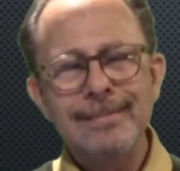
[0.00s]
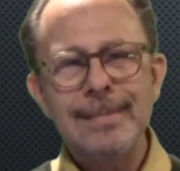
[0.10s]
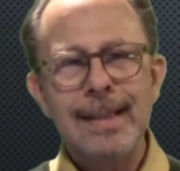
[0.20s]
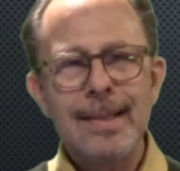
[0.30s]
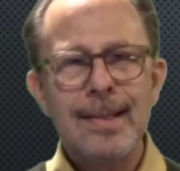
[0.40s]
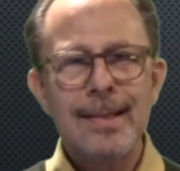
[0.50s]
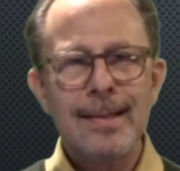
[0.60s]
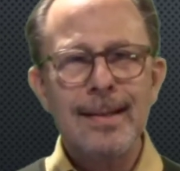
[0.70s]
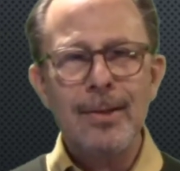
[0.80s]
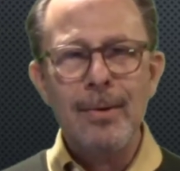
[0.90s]

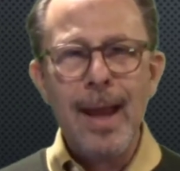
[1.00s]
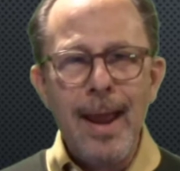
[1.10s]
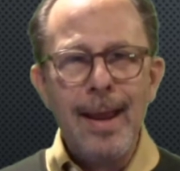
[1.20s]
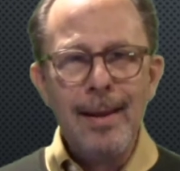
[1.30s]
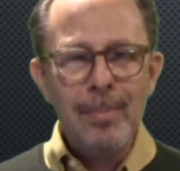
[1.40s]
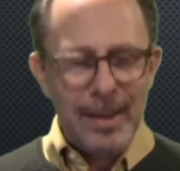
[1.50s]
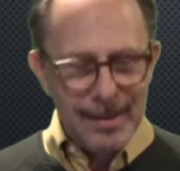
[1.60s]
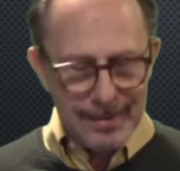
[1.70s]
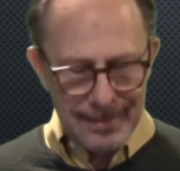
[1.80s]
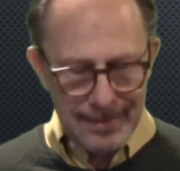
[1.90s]
it's okay,
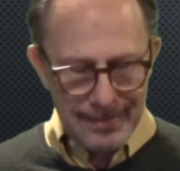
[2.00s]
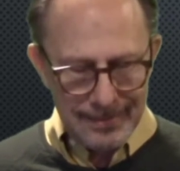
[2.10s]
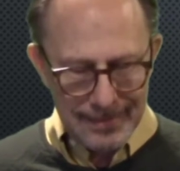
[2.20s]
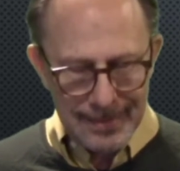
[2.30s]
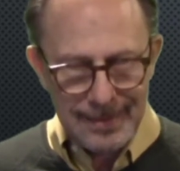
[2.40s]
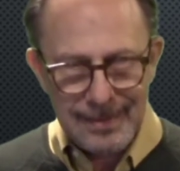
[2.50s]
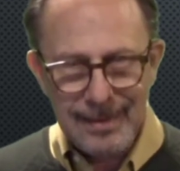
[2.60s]
but I